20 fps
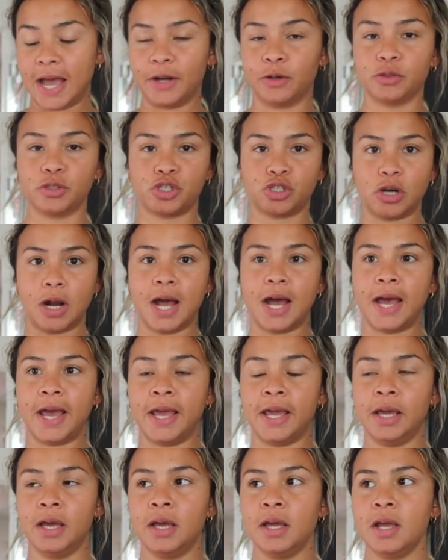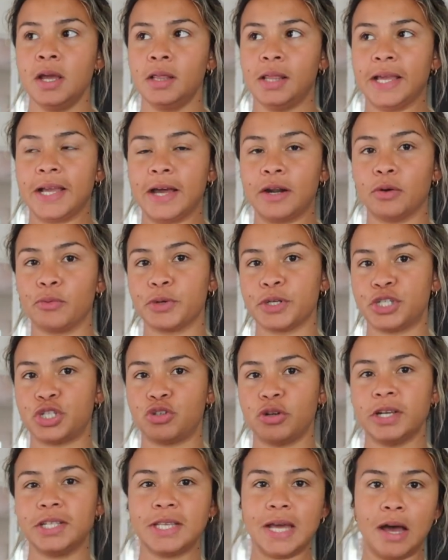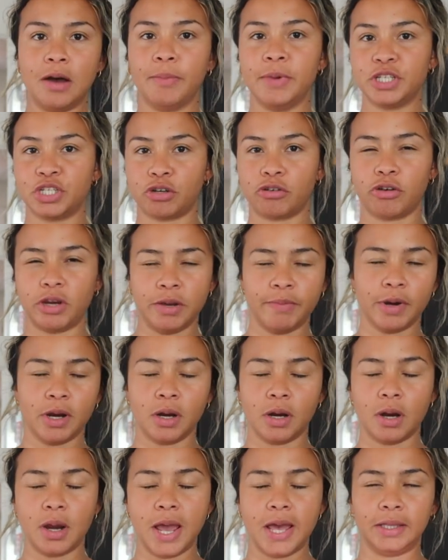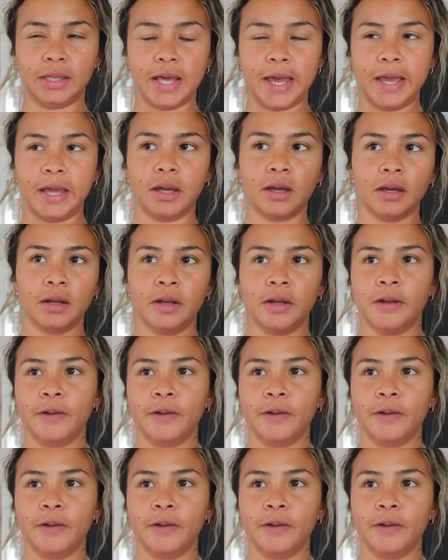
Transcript: I don't try, like I don't restrict how much creamer and like